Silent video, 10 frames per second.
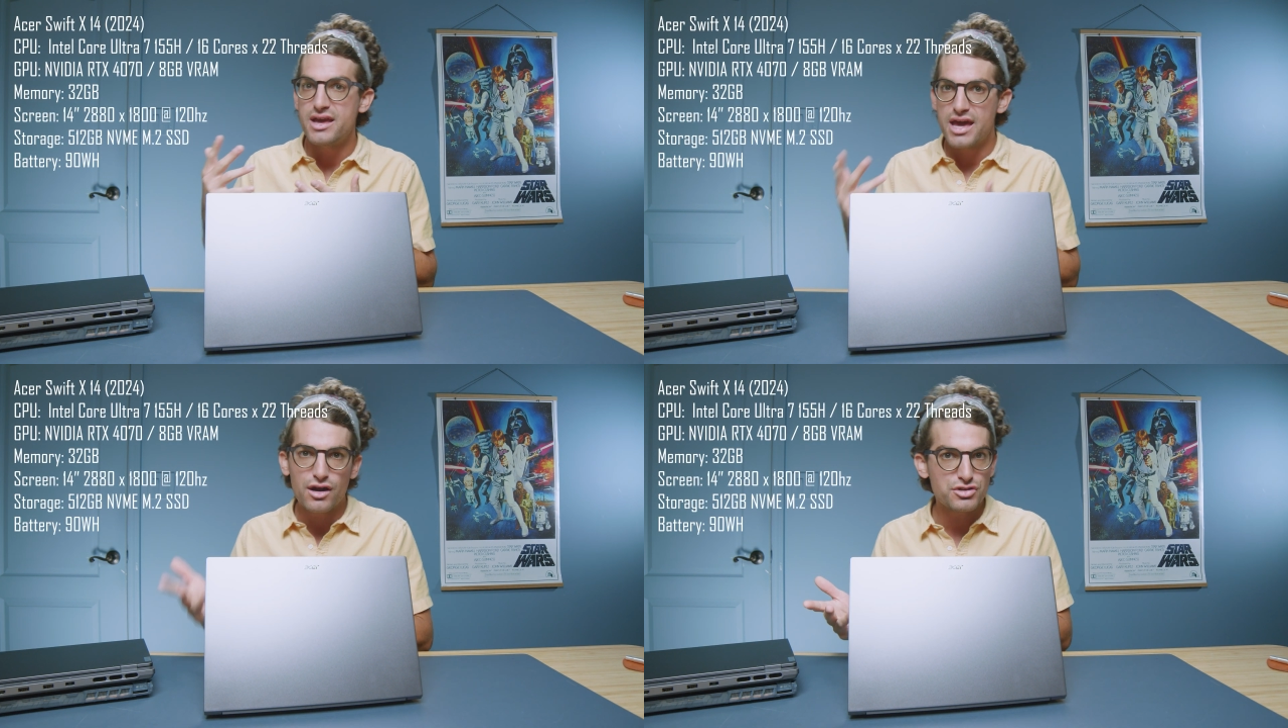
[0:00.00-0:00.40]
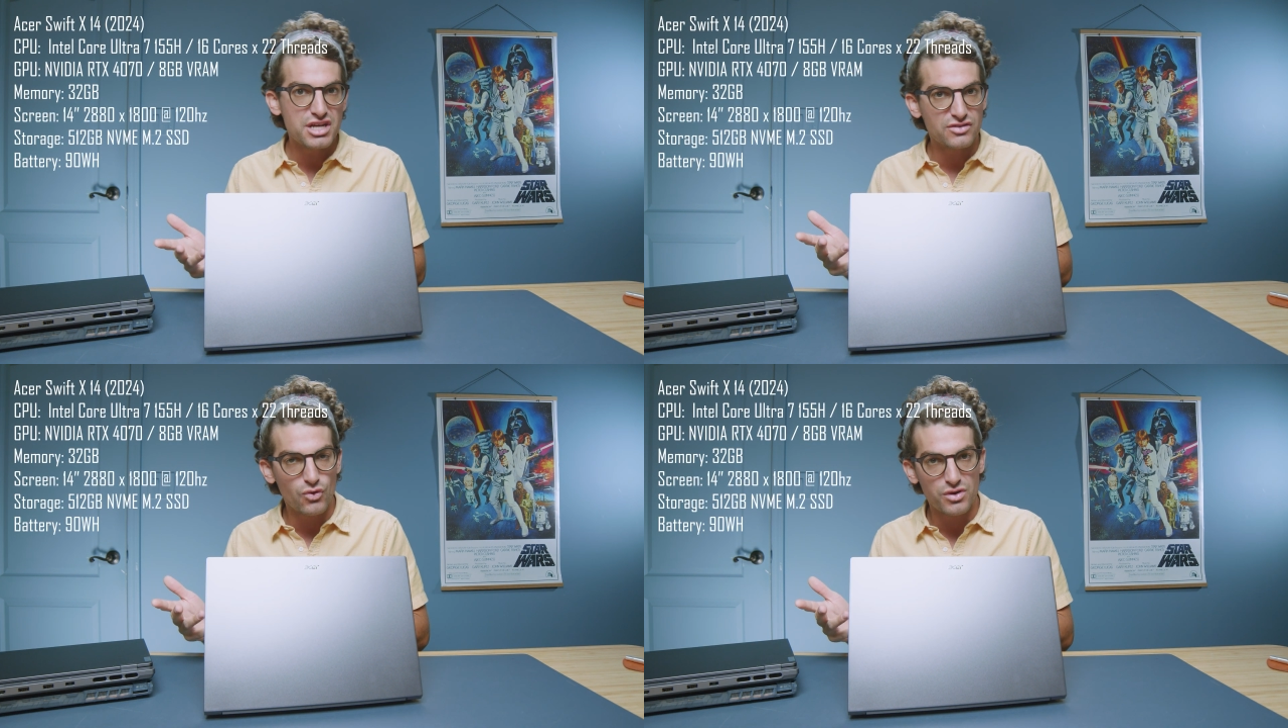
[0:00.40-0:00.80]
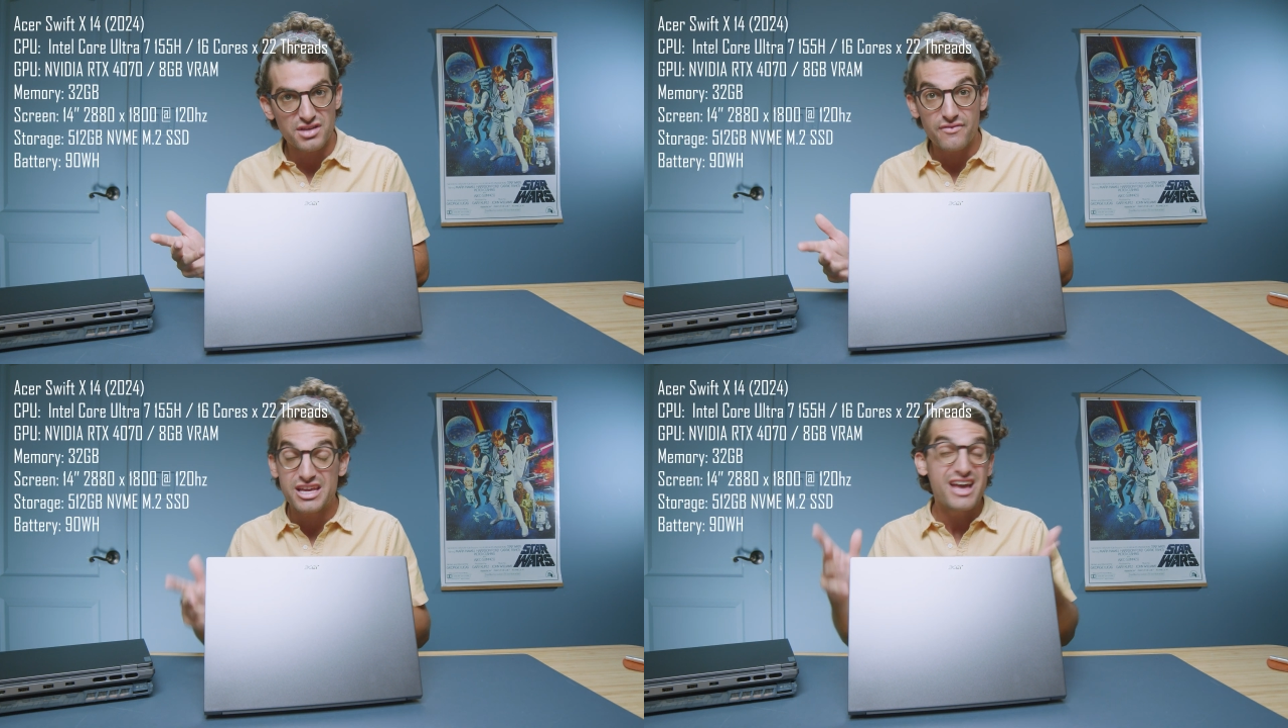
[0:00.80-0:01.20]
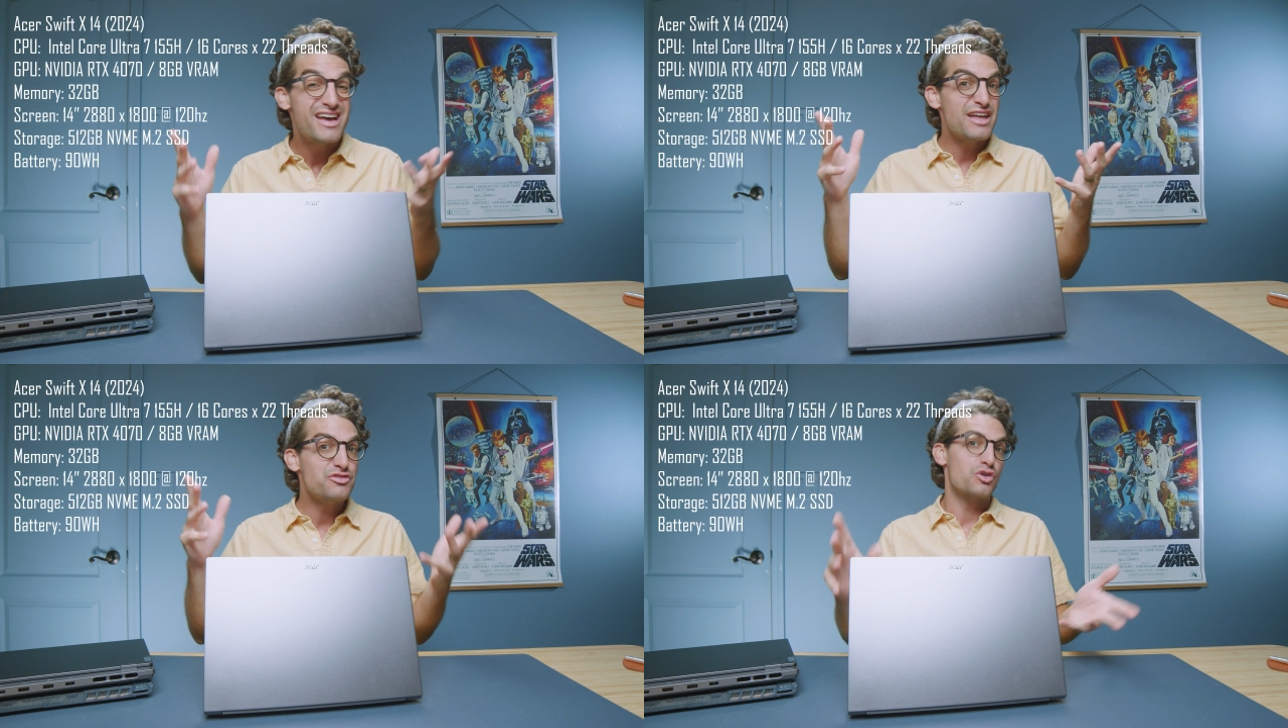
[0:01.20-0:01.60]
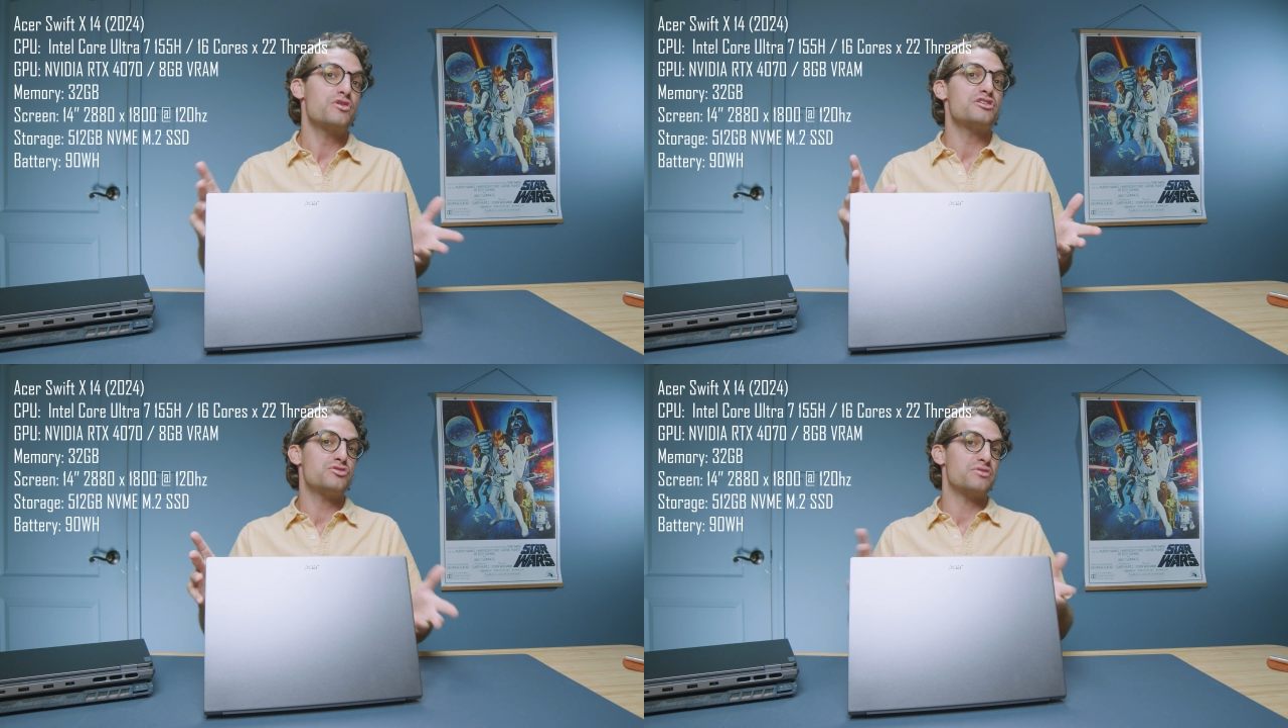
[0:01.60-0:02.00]
and an RTX 4070 and
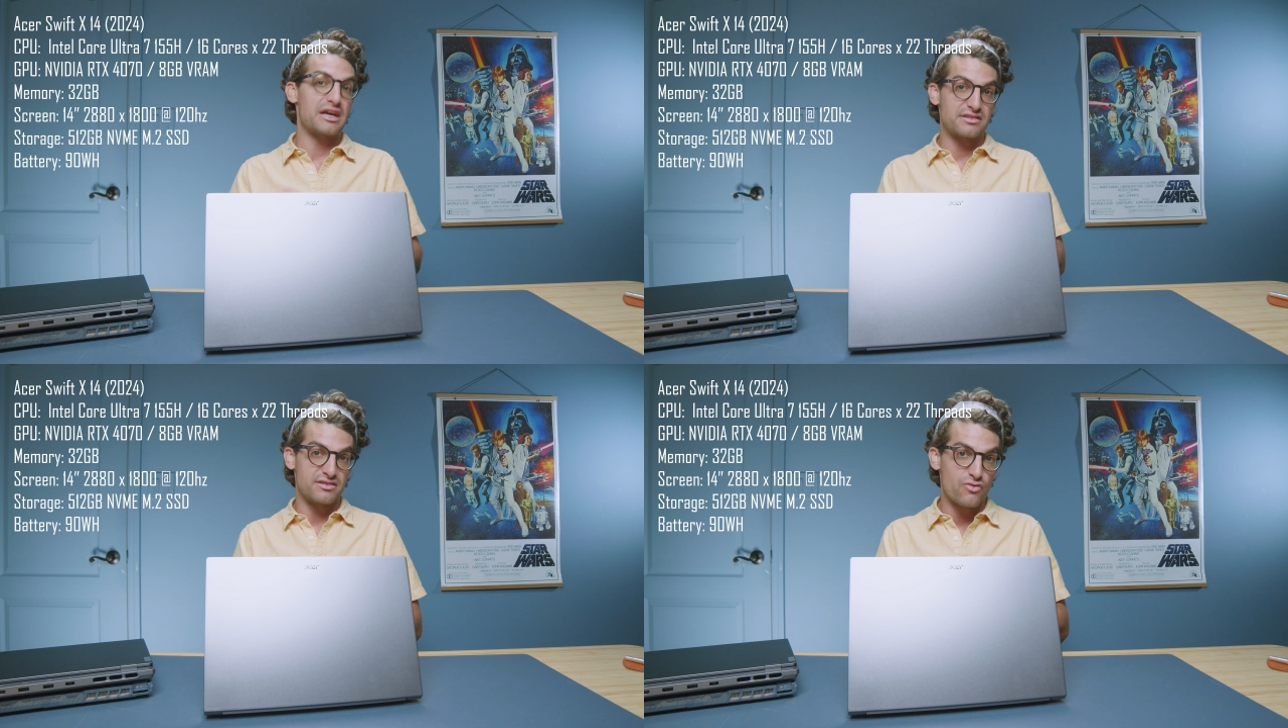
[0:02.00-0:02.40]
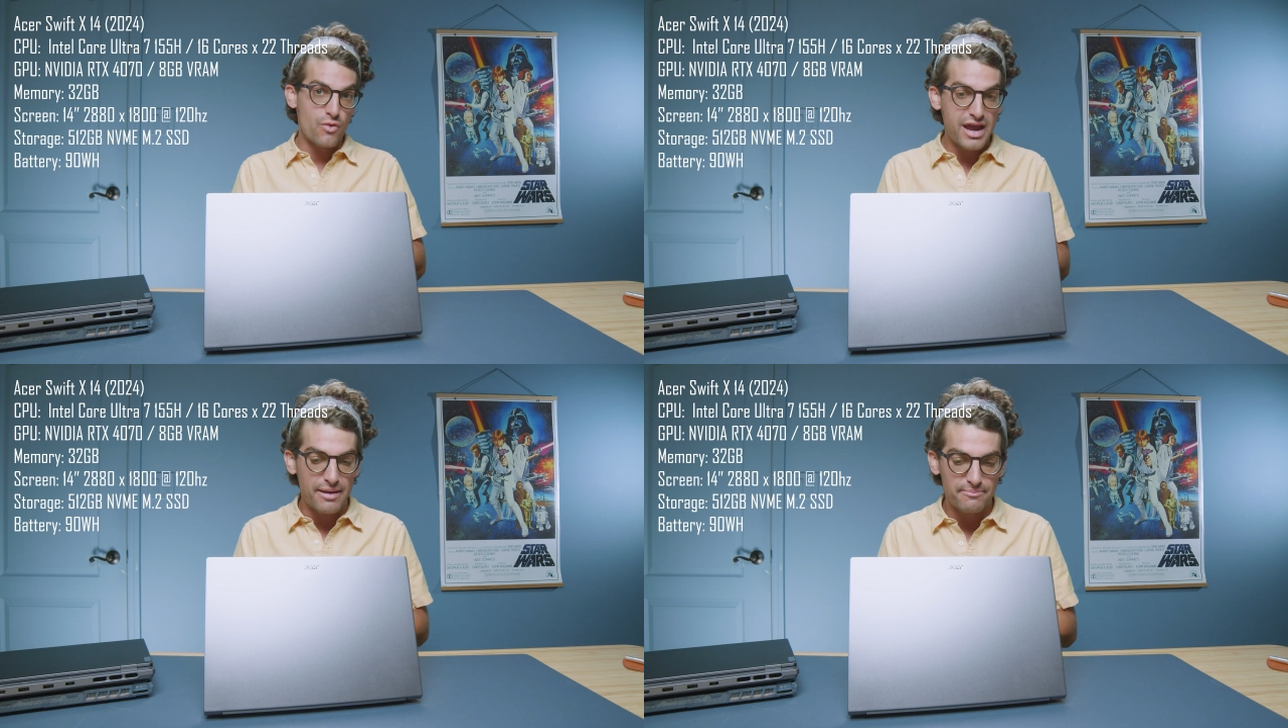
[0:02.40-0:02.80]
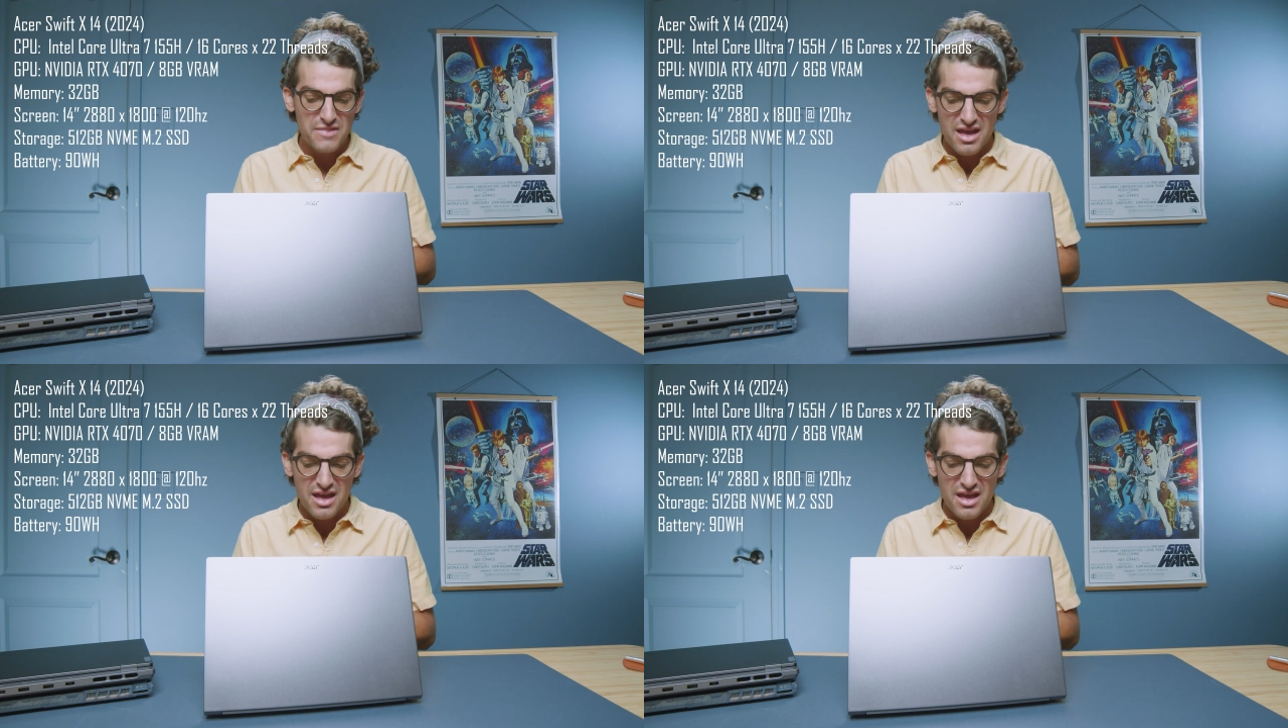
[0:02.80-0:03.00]
32 gigs of RAM.